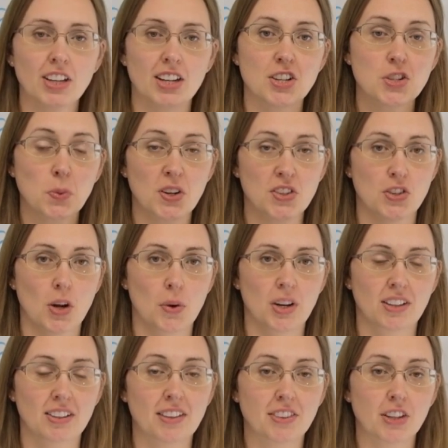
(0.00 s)
it is worth noting
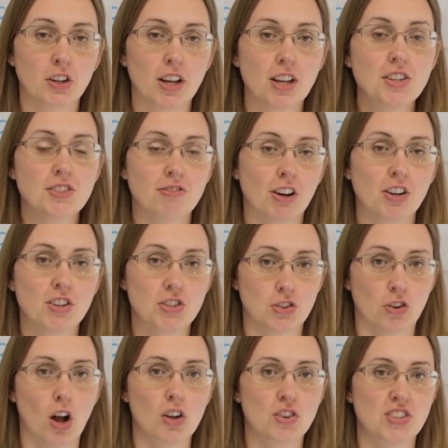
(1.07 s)
that there is very
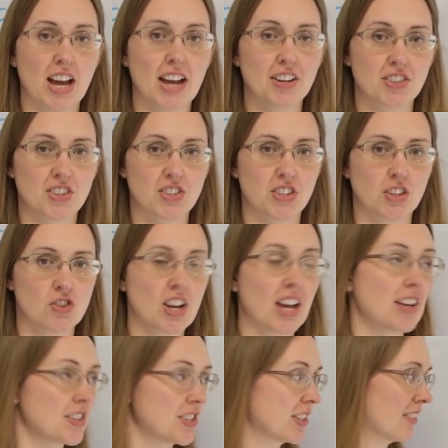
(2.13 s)
strong data to
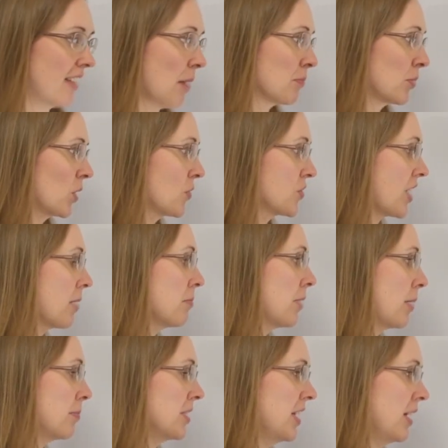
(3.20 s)
suggest that proton
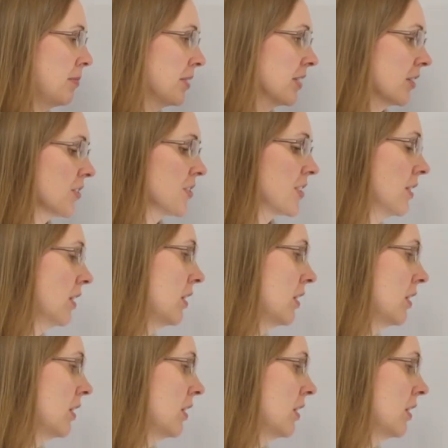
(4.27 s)
pump inhibitors,